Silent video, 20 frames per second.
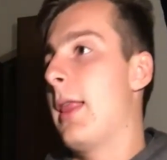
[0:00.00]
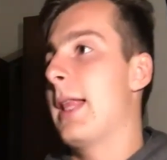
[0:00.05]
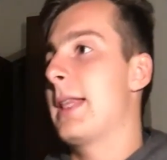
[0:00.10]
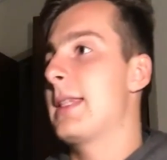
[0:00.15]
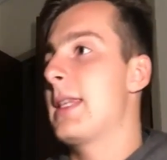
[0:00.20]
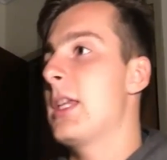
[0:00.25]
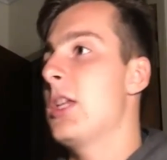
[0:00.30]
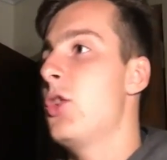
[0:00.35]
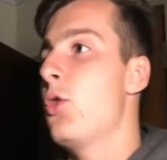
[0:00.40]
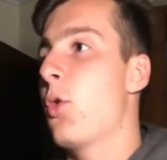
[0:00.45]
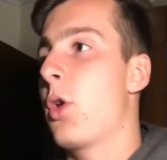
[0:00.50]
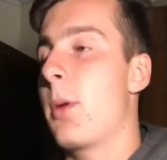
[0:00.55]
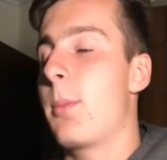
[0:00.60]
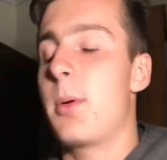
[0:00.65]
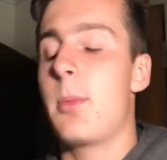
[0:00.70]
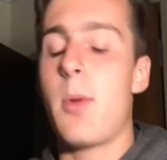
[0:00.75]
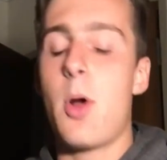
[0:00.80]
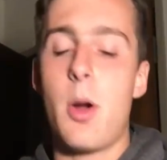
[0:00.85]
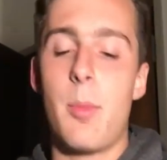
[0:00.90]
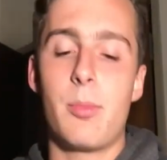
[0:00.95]
let's say you
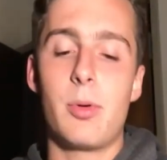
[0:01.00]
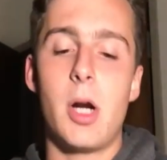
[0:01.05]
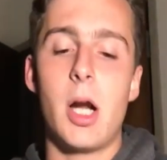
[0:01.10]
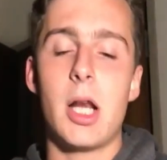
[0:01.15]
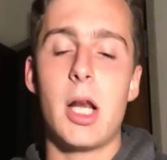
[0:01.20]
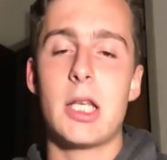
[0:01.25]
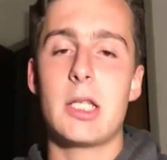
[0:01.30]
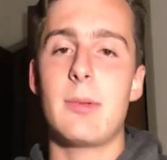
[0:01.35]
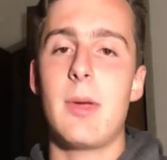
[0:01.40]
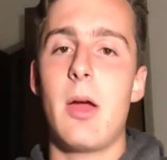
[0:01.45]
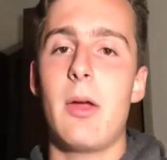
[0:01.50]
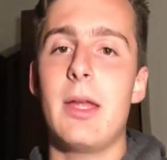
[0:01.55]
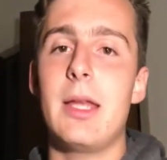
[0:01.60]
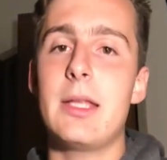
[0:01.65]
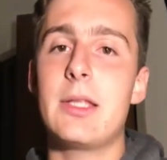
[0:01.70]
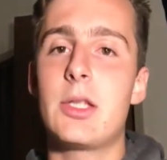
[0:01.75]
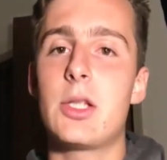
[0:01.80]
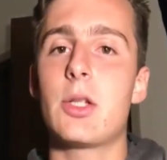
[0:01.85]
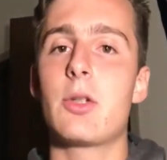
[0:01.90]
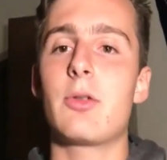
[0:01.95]
want to promote a product about
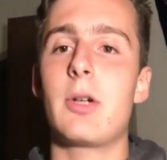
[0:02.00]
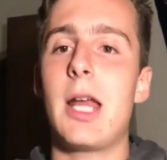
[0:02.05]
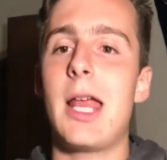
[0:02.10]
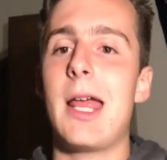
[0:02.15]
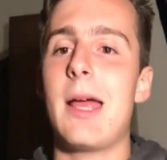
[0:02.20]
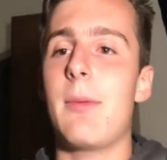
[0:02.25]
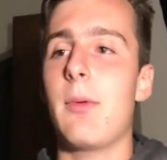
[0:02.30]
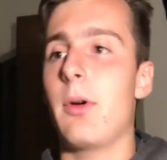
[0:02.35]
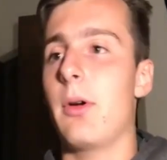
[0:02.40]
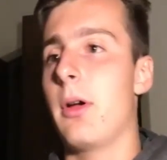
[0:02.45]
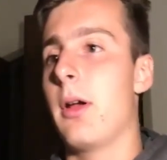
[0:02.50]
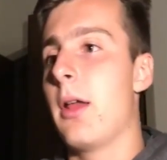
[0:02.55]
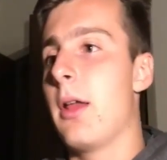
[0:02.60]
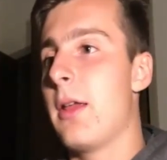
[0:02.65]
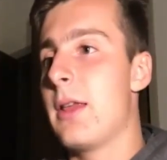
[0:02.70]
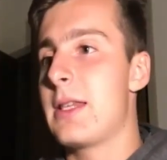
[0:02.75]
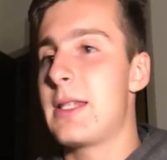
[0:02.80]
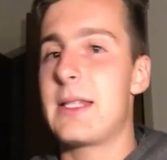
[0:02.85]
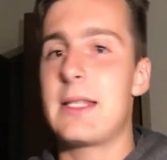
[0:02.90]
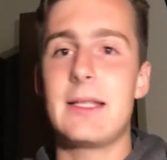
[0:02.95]
Instagram or
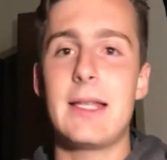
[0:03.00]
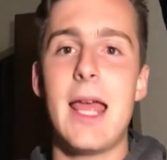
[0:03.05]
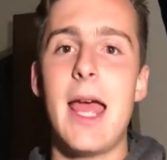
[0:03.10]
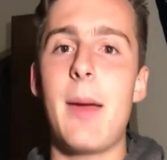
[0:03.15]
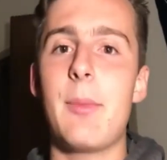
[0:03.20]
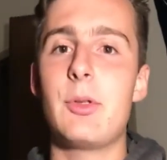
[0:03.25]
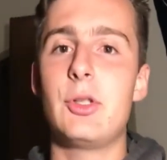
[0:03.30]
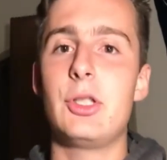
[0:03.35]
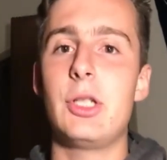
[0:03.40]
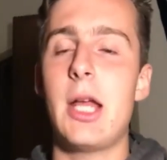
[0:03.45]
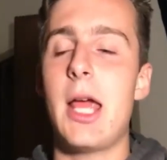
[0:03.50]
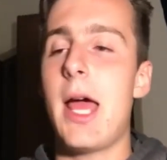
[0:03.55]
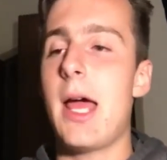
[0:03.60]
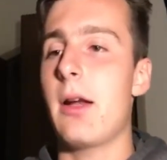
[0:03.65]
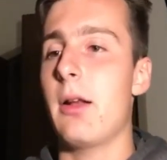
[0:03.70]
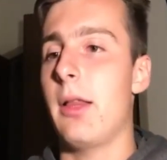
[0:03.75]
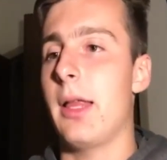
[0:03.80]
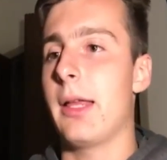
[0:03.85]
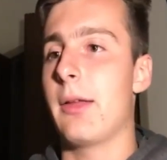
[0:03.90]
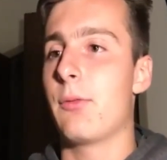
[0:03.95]

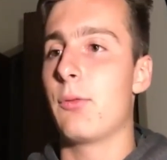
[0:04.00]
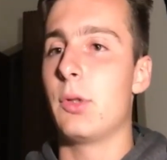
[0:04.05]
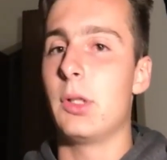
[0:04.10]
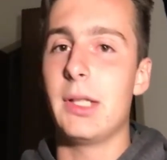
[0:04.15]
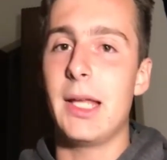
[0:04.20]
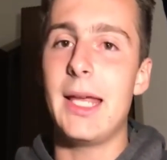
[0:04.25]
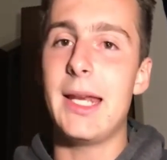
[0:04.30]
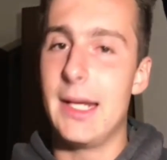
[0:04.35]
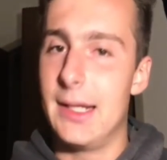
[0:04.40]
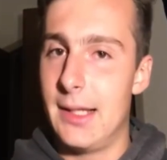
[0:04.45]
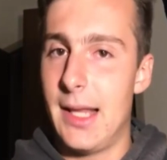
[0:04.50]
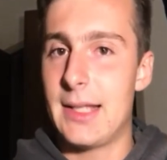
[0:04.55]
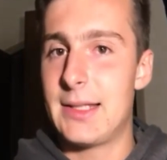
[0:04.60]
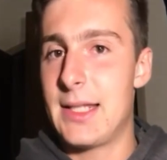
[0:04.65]
Snapchat or like related,